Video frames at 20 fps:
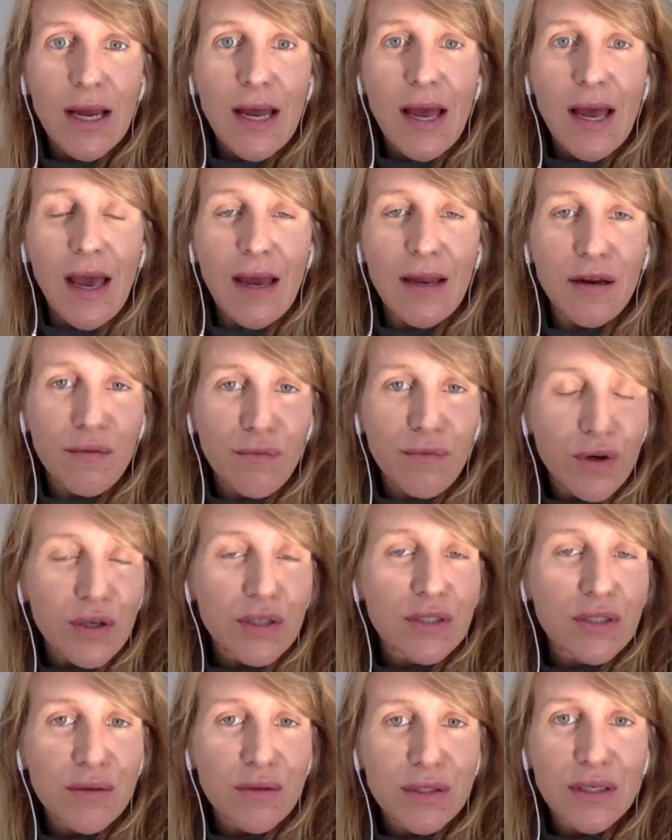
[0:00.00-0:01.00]
and
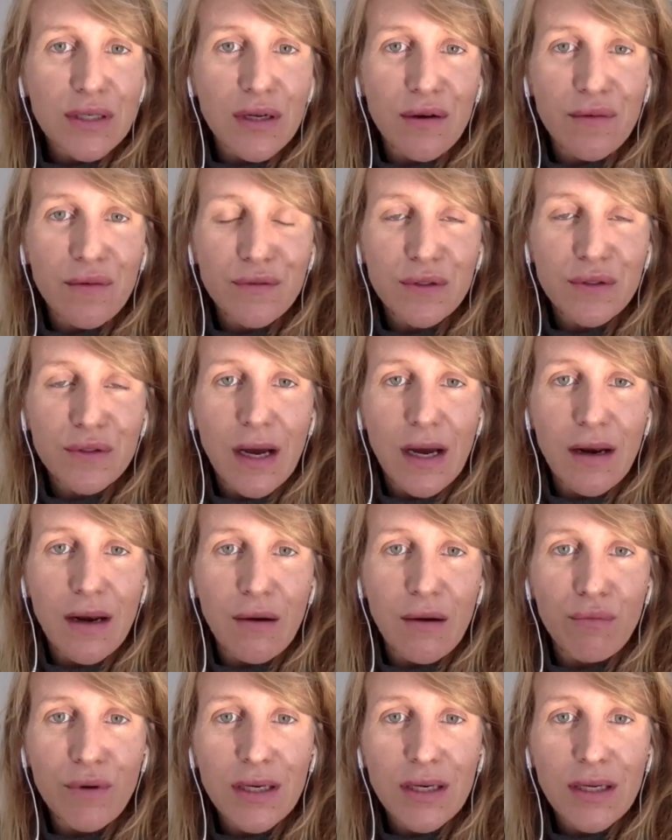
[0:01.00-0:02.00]
enforce ourselves to kind
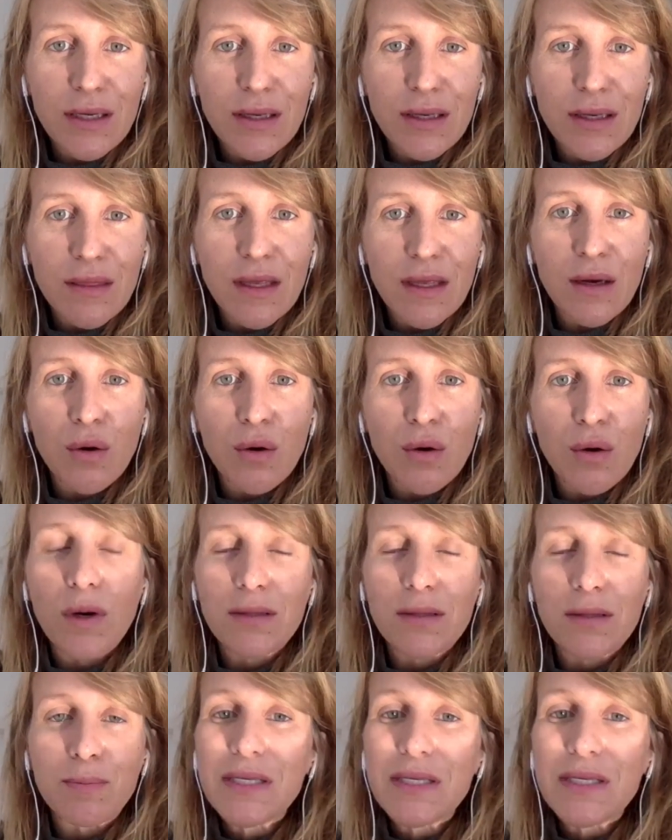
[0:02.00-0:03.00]
of really think
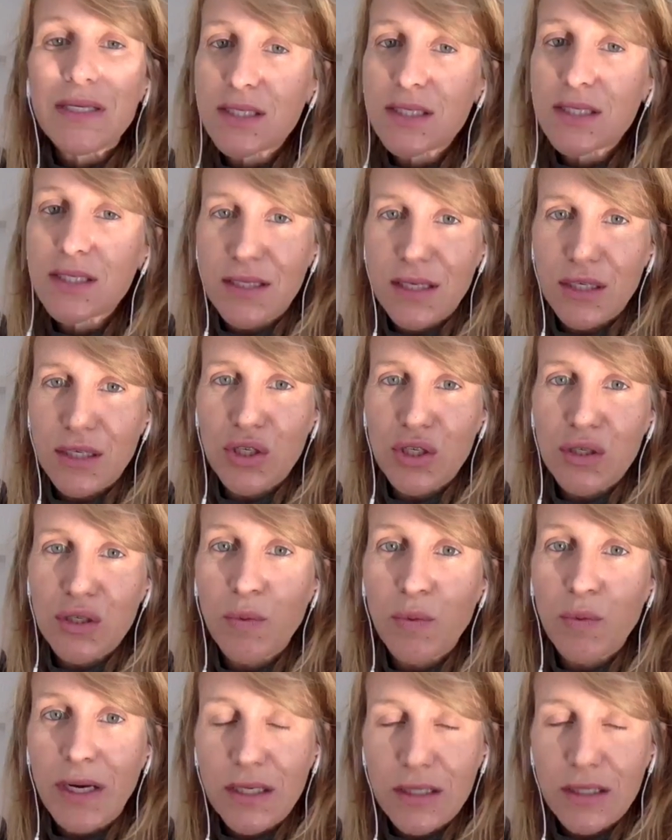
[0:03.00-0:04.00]
what business decisions
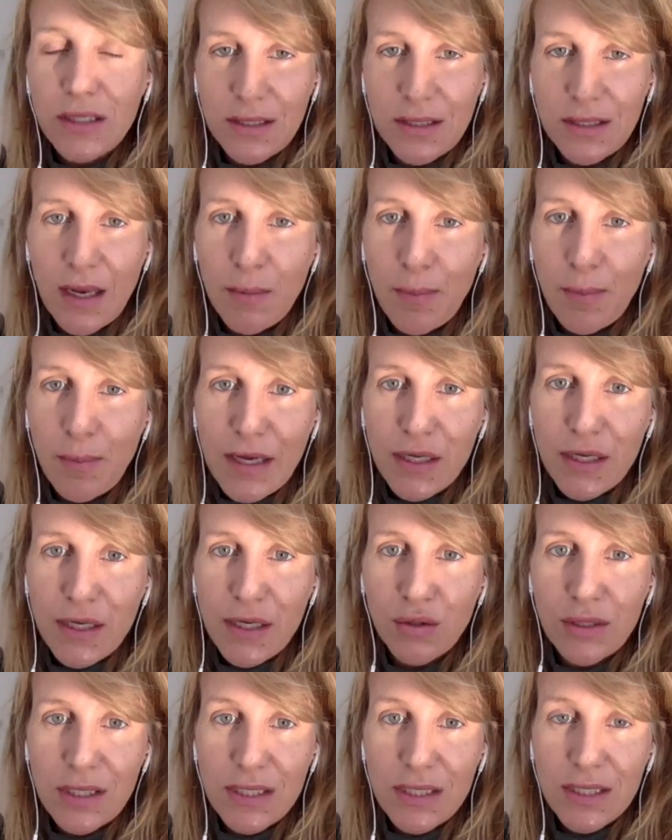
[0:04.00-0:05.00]
we need to take based
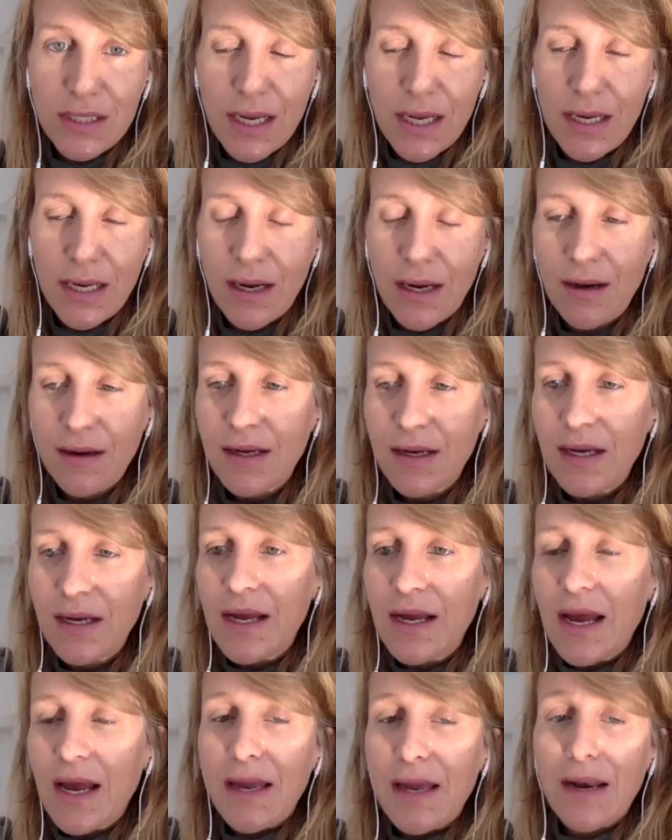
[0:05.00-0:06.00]
on this data.
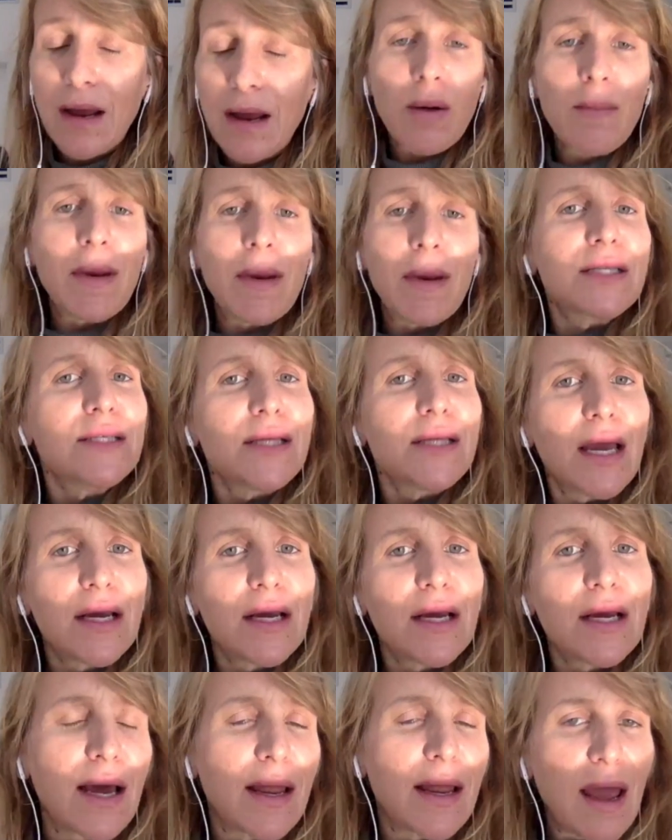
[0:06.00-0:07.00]
Now, I'm not
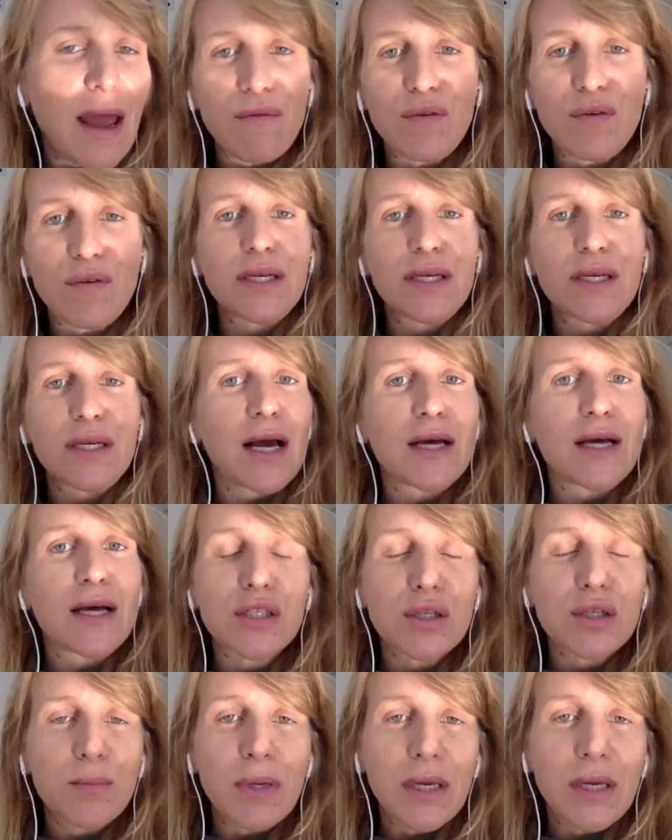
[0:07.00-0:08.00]
saying that everything has
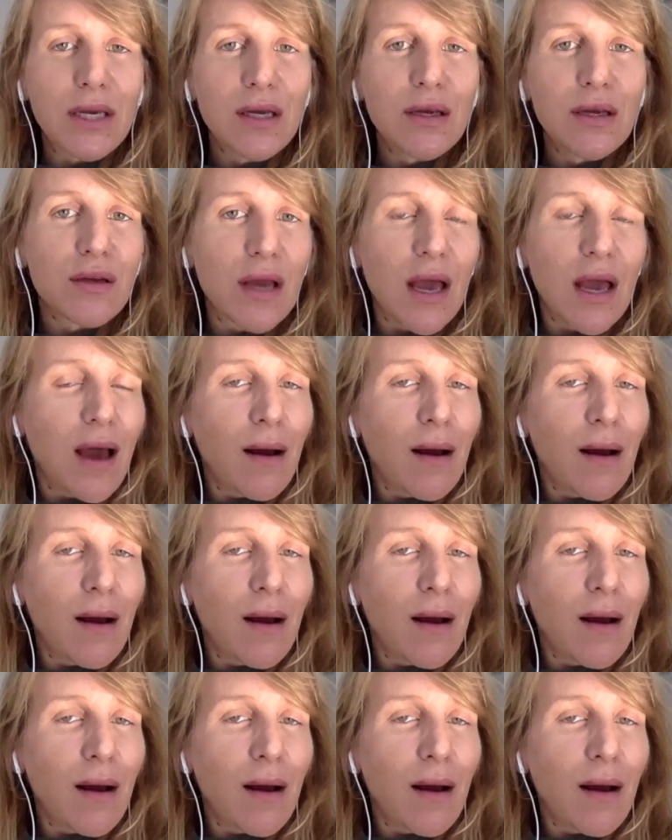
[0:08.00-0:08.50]
to be,